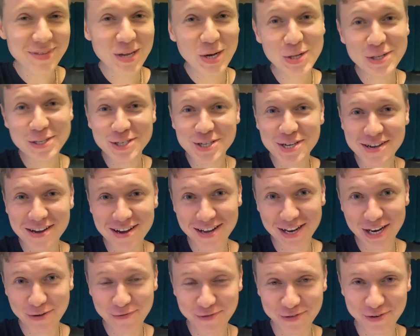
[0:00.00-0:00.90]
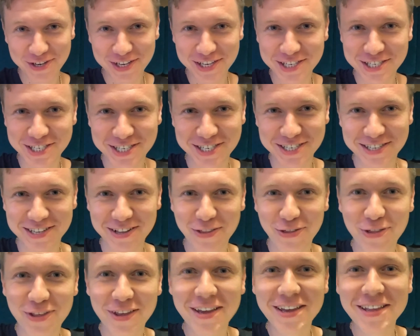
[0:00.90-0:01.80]
Also a kind of traditional
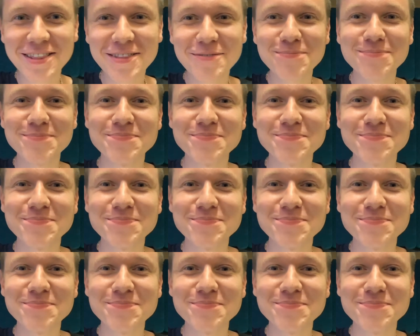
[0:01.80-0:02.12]
thing.